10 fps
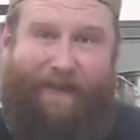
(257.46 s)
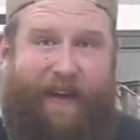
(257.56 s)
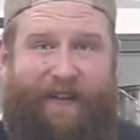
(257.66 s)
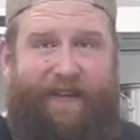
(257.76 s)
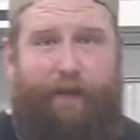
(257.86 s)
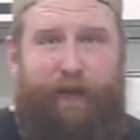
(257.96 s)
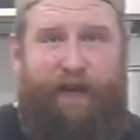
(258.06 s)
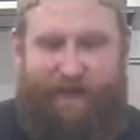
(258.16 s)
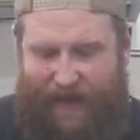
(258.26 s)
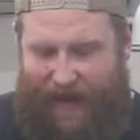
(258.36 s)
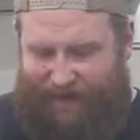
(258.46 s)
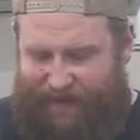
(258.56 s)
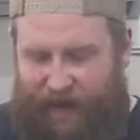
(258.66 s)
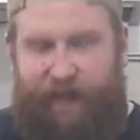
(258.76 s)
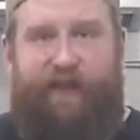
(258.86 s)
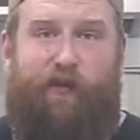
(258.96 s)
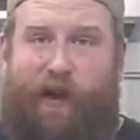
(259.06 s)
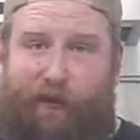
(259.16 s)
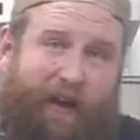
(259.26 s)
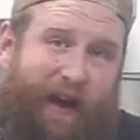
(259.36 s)
it, as simple as that. So now these
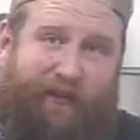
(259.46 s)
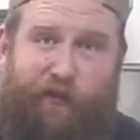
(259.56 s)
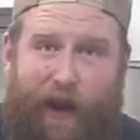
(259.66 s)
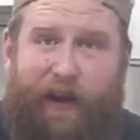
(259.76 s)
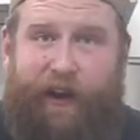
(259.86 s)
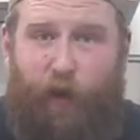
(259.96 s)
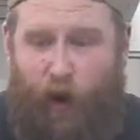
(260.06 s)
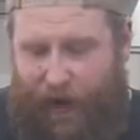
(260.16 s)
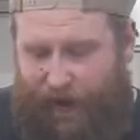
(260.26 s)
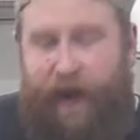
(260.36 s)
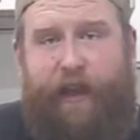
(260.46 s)
ribs are actually ready to go on.